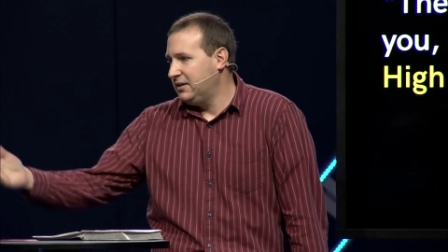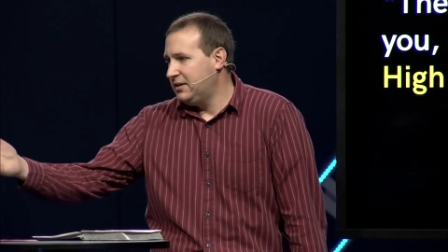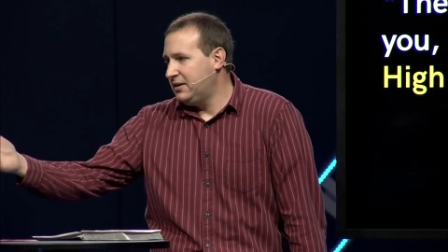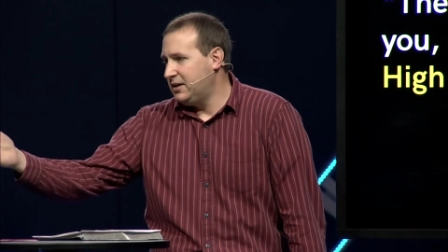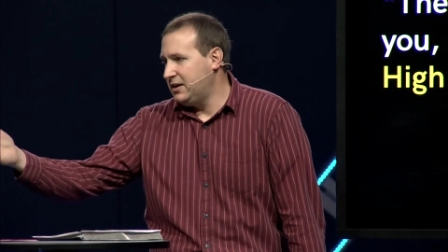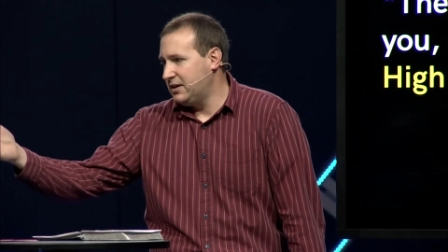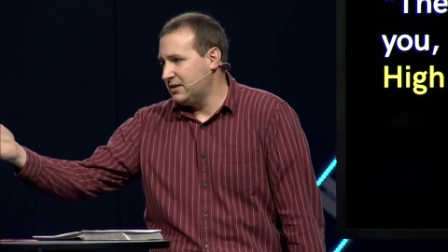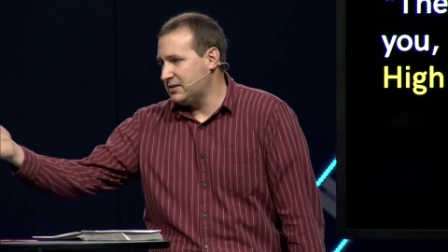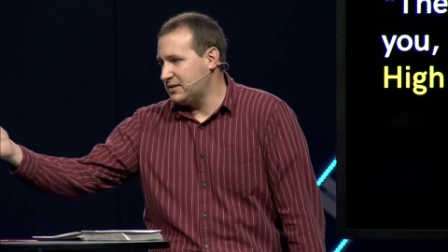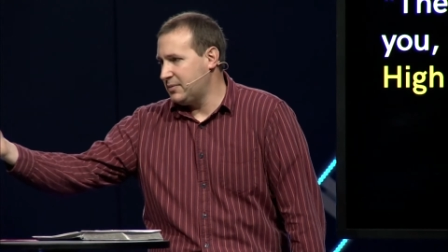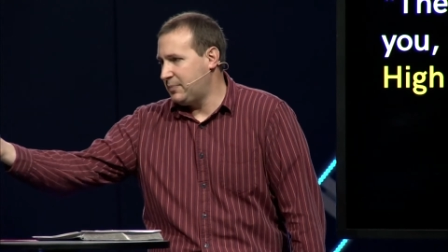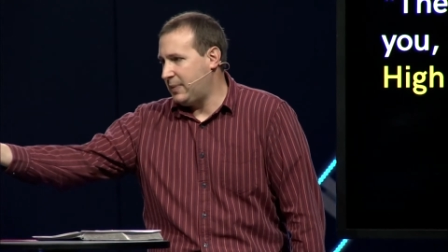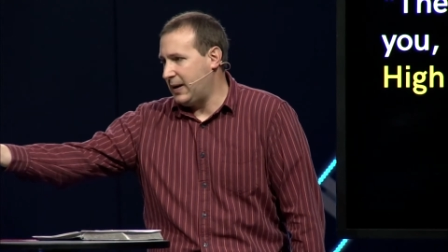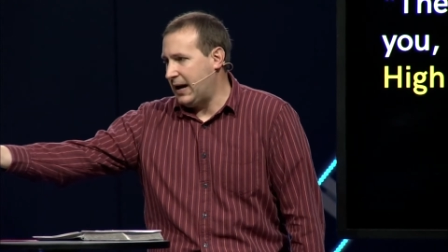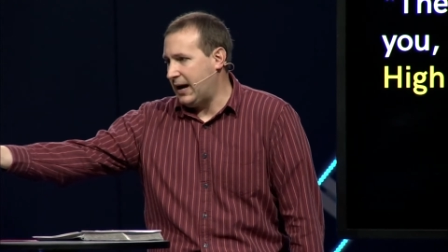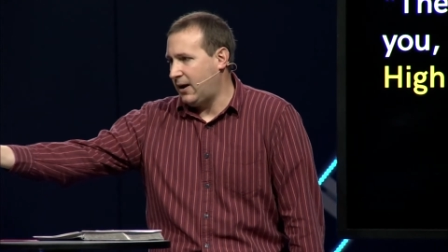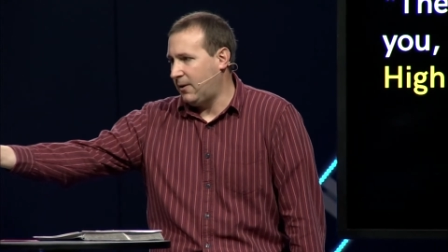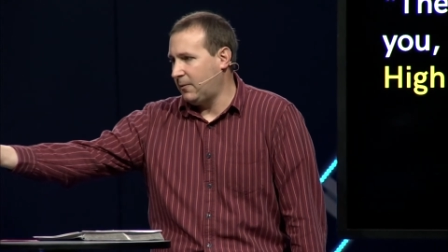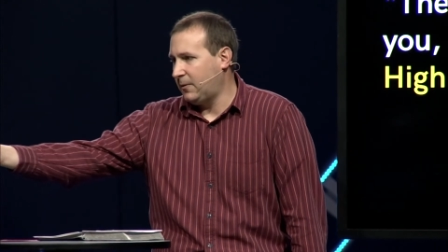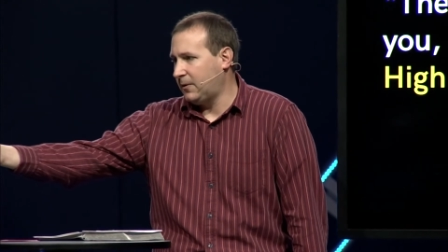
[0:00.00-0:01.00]
He has the
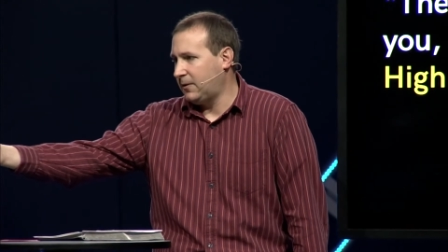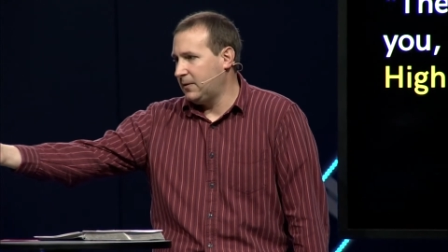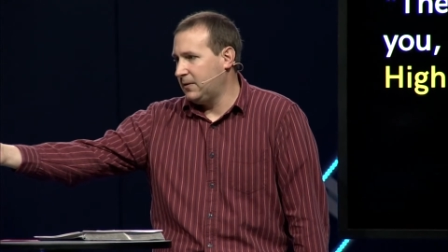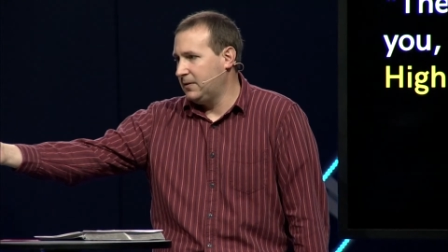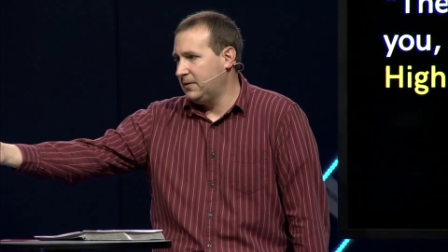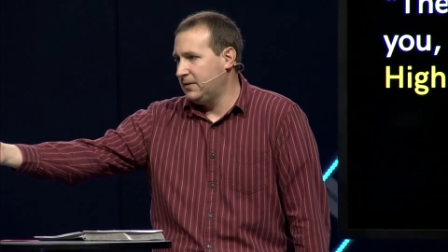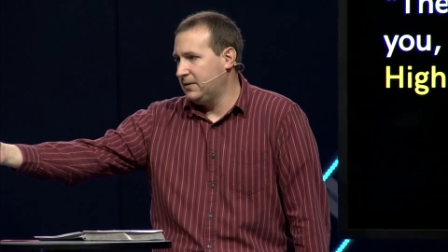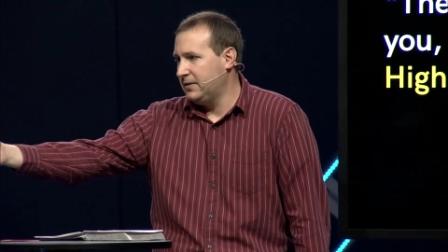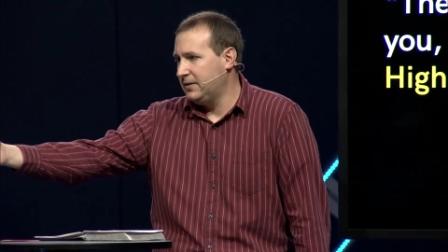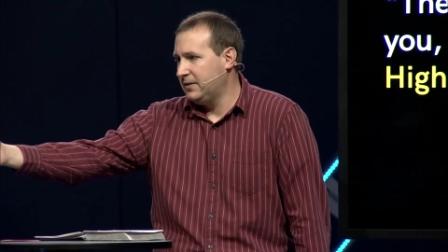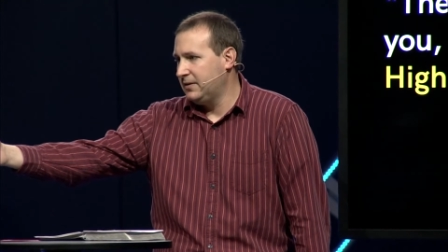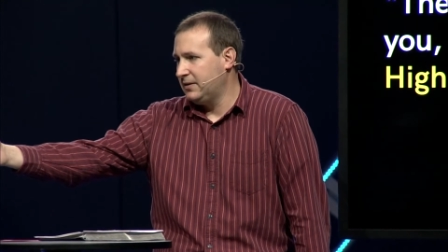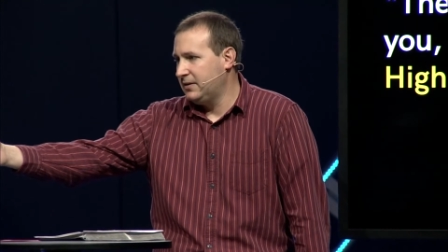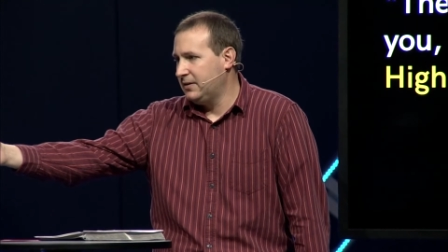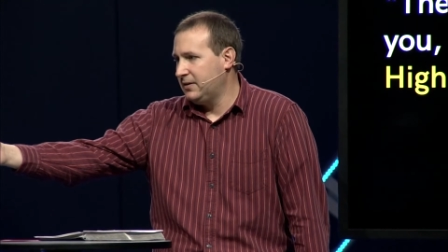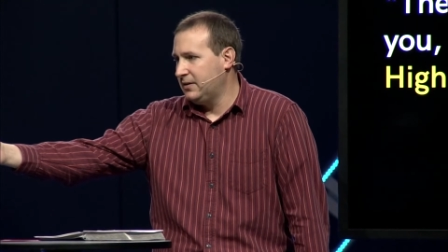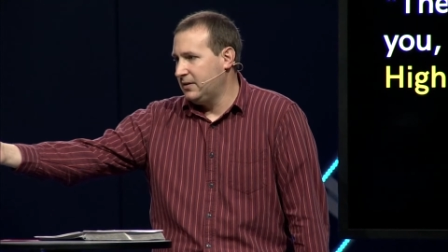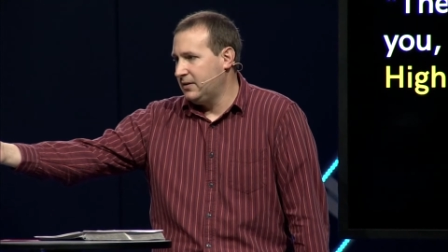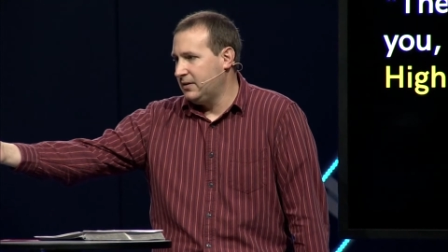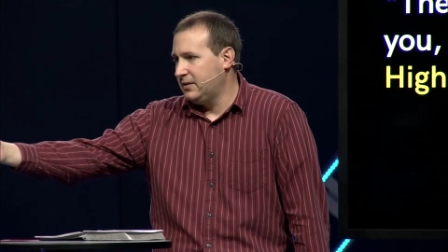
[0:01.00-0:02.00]
power
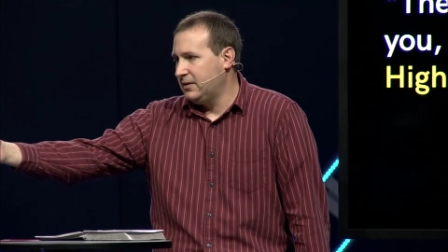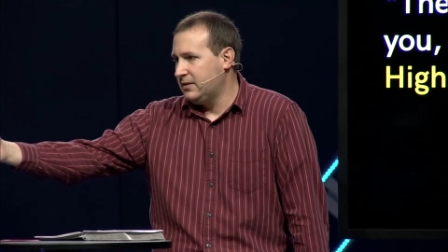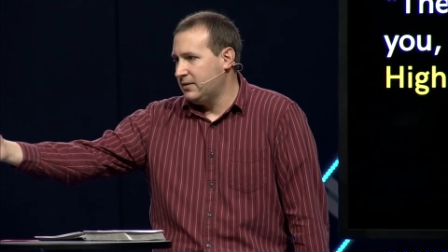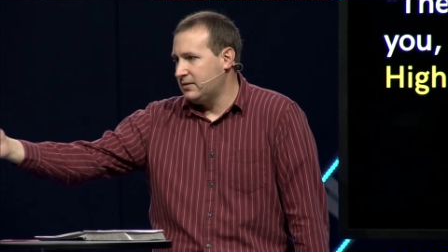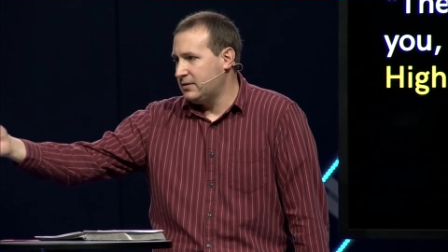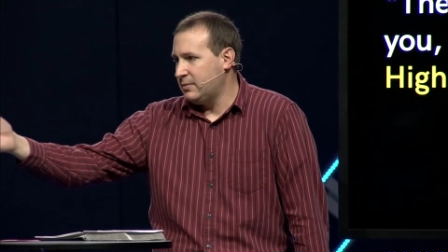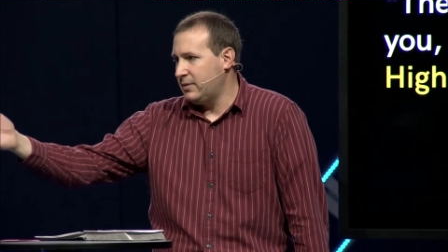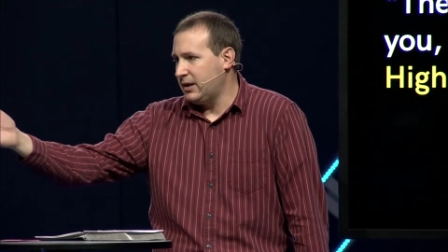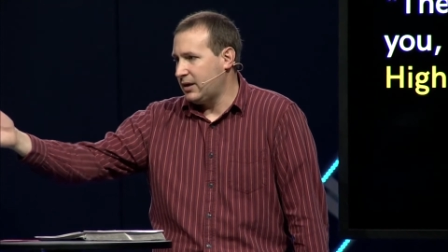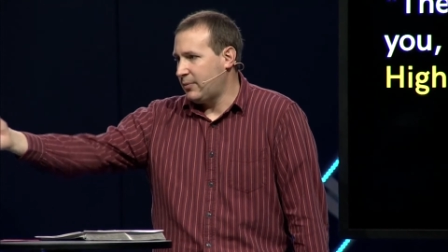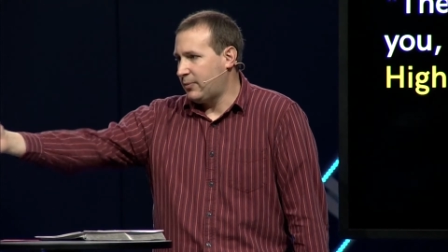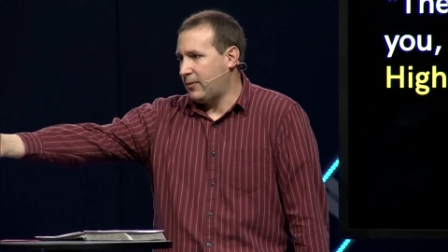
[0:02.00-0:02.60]
to make a